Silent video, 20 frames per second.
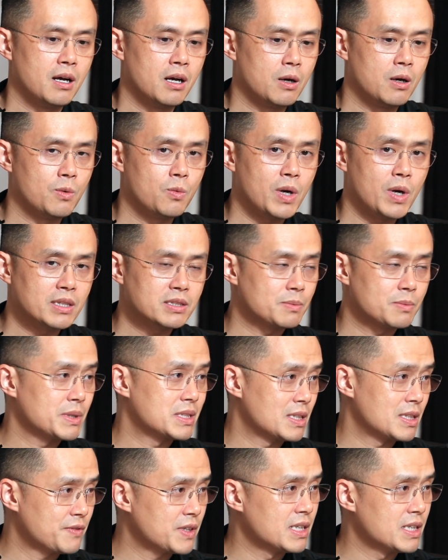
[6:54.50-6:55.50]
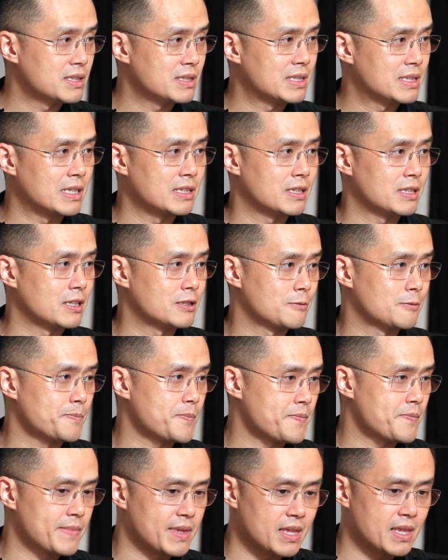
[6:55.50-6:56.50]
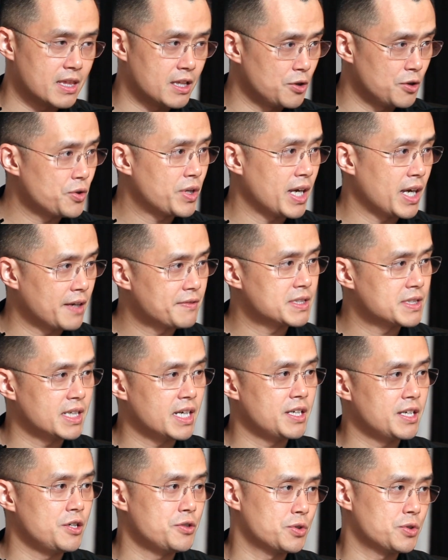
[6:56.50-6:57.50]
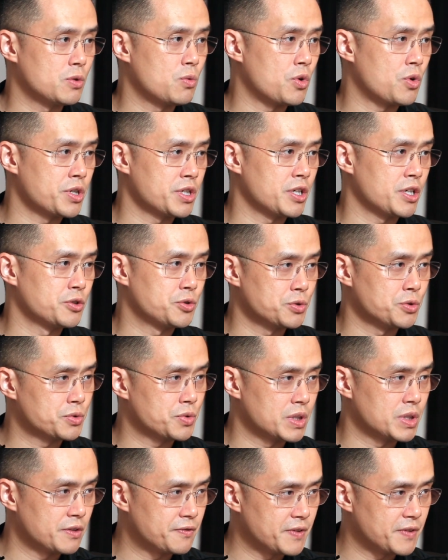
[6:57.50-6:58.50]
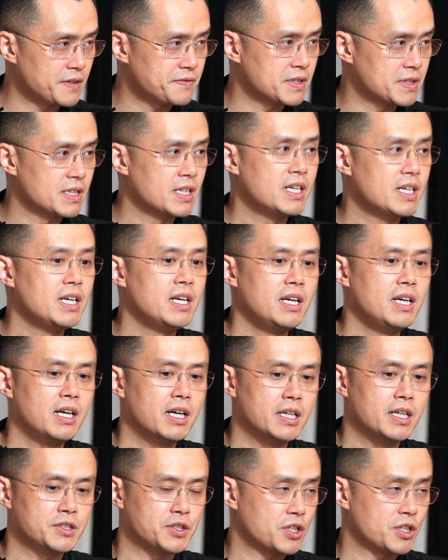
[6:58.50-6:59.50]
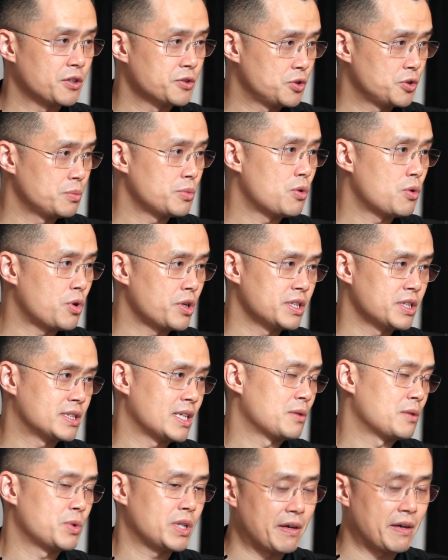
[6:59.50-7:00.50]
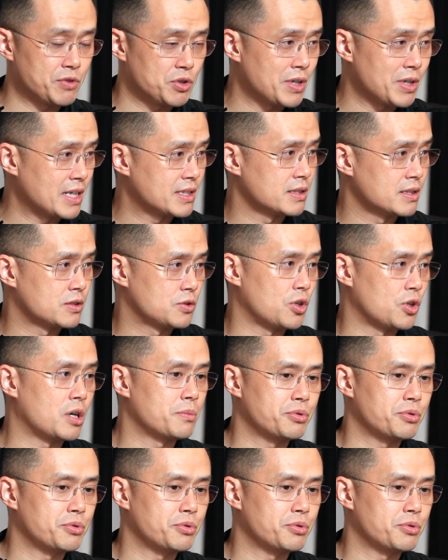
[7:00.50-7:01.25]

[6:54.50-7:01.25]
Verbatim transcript: Uh, one specific instance is the UK FCA issued a warning on June 25th as a consumer warning saying we have no license to